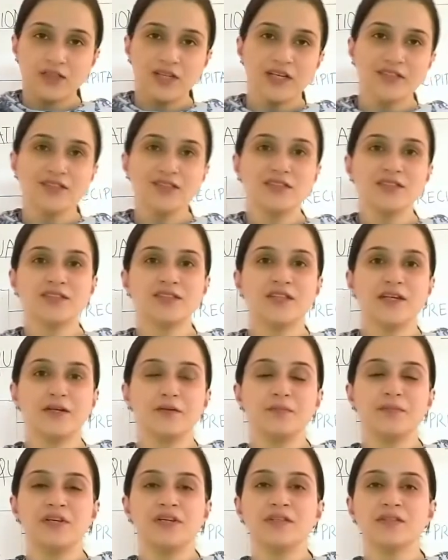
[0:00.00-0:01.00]
Change in
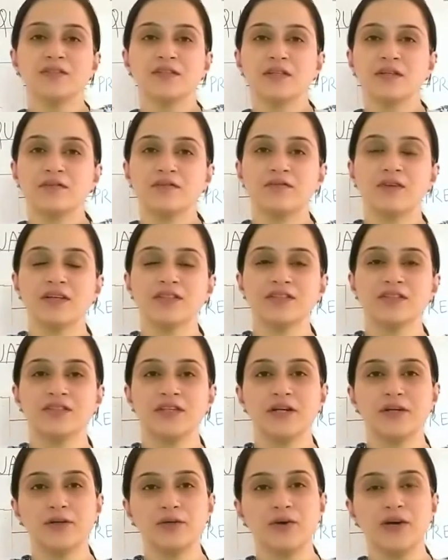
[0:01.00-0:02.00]
state means one
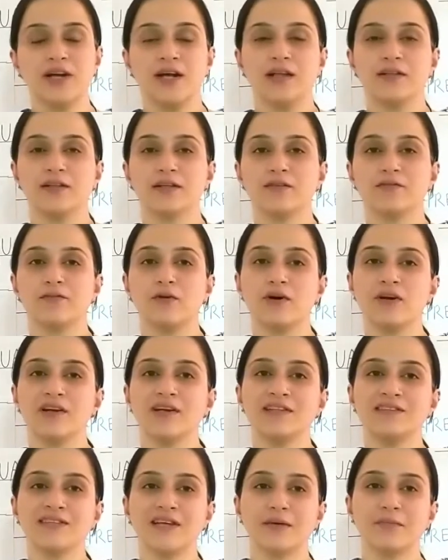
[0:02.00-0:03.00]
state to another. For
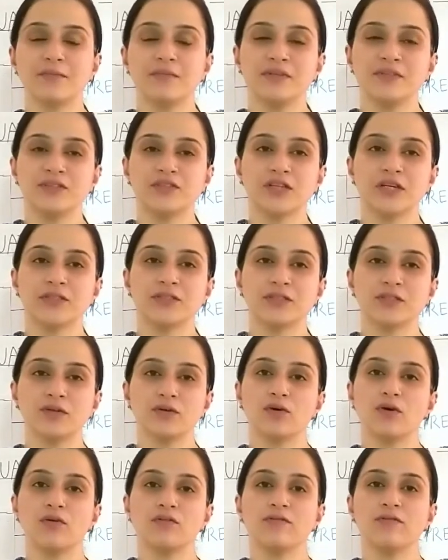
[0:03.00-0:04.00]
example,
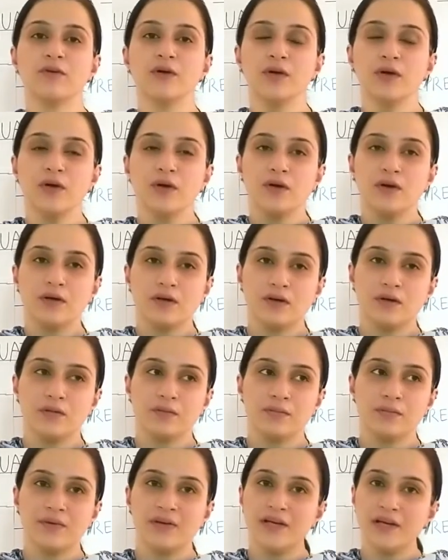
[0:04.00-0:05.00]
changing of
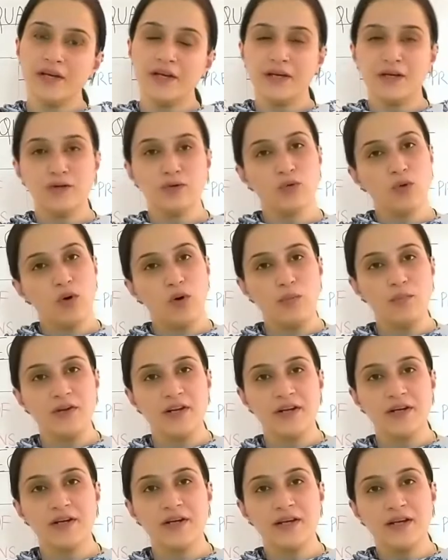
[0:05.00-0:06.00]
egg into
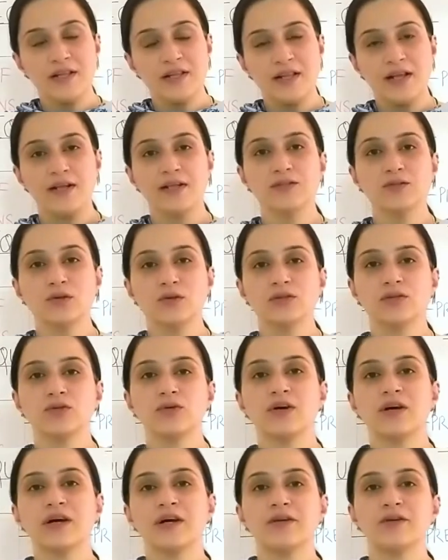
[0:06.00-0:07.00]
omelette, that is
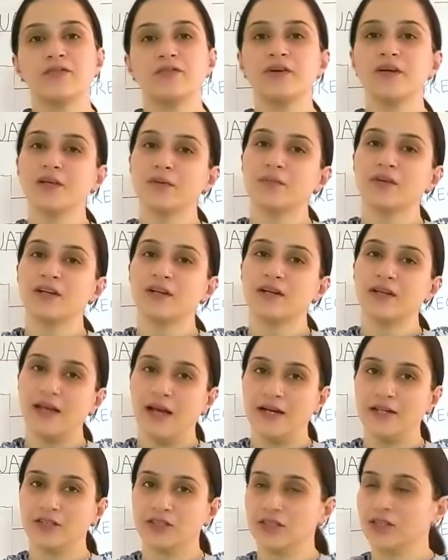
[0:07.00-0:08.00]
also a kind of a chemical
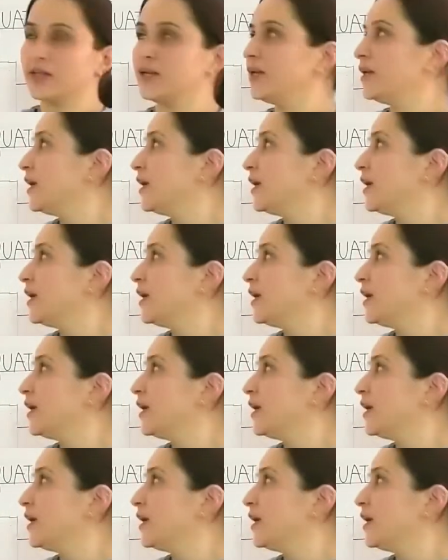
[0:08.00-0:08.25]
reaction.